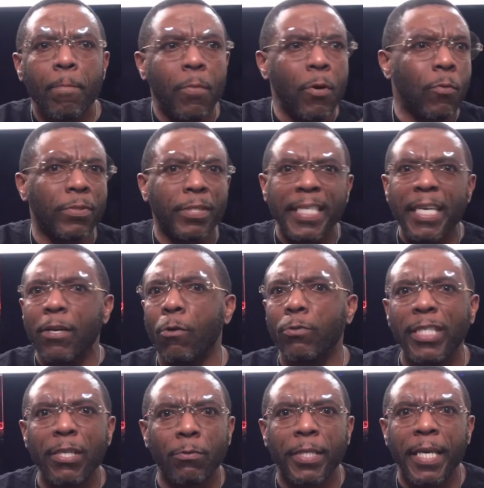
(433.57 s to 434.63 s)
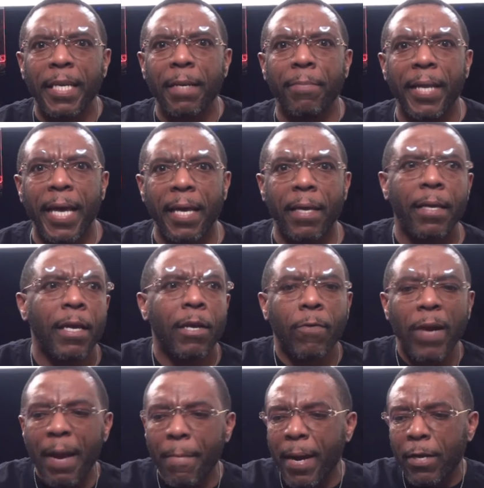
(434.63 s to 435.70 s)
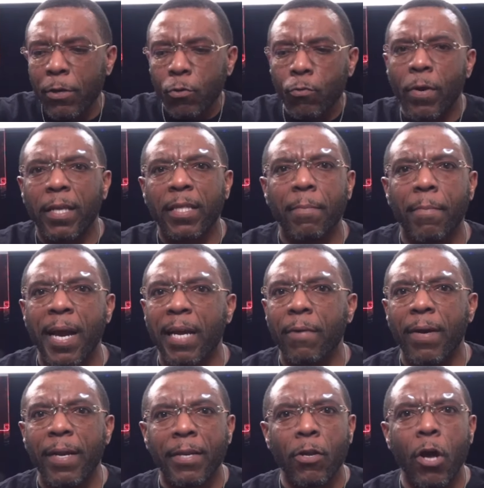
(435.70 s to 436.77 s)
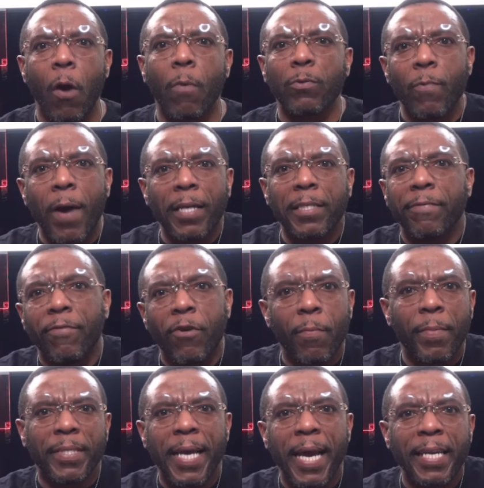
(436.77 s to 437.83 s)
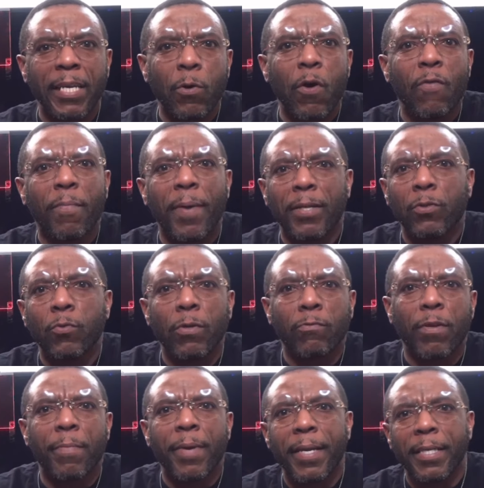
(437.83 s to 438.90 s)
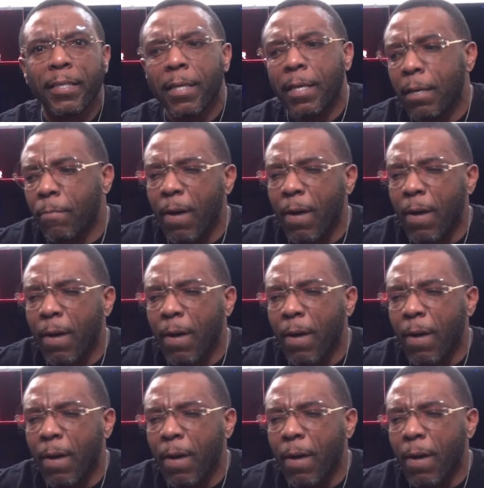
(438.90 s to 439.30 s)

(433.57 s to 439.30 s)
Boom, still don't see no skinny black. Grab my noodle out the microwave. The dog was watching for me, so I had it going for about two or three minutes.